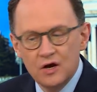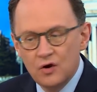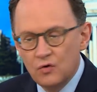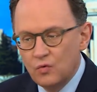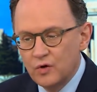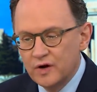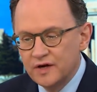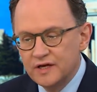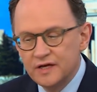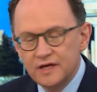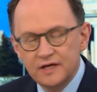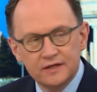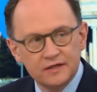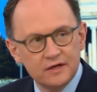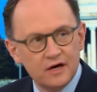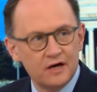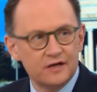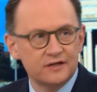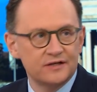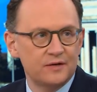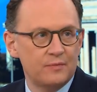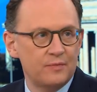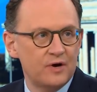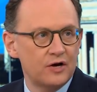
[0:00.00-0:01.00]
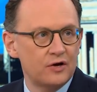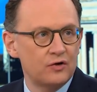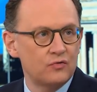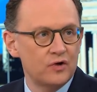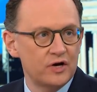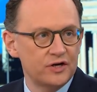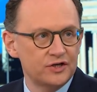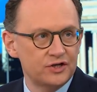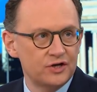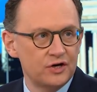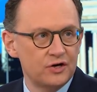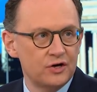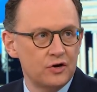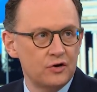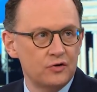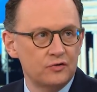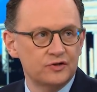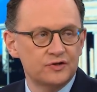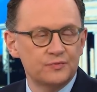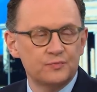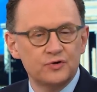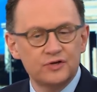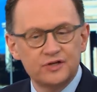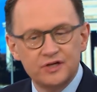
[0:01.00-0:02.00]
When he talks about a Russian
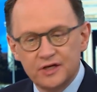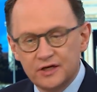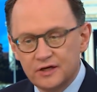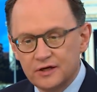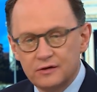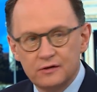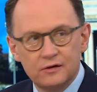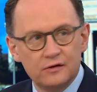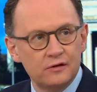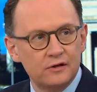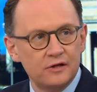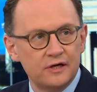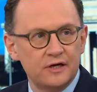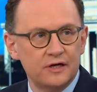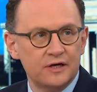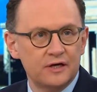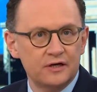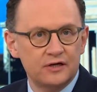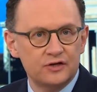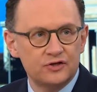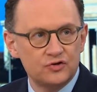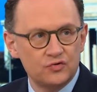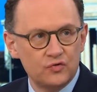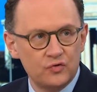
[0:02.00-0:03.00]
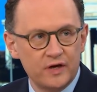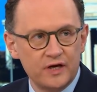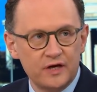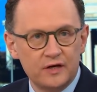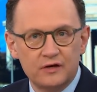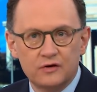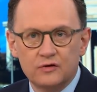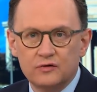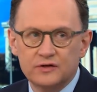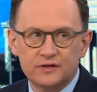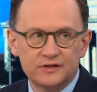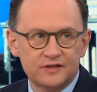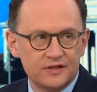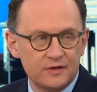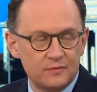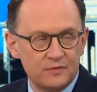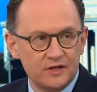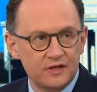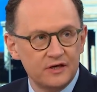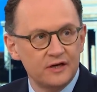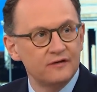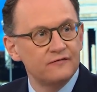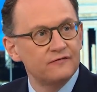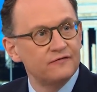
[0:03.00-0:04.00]
hoax, particularly in a tweet or in some
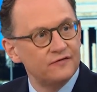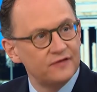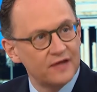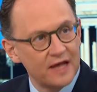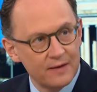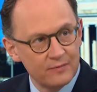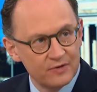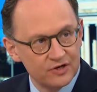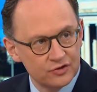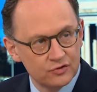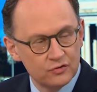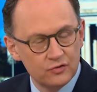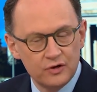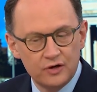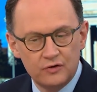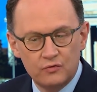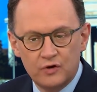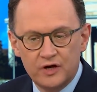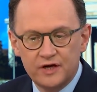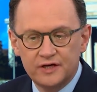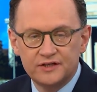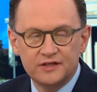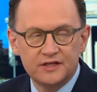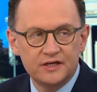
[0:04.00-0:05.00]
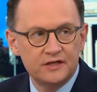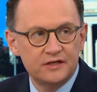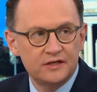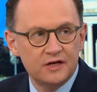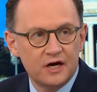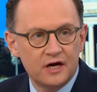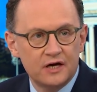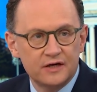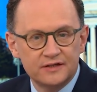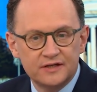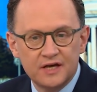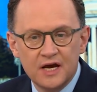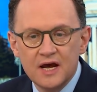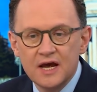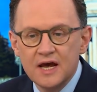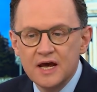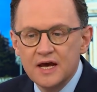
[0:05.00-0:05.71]
of the inflammatory ways he does,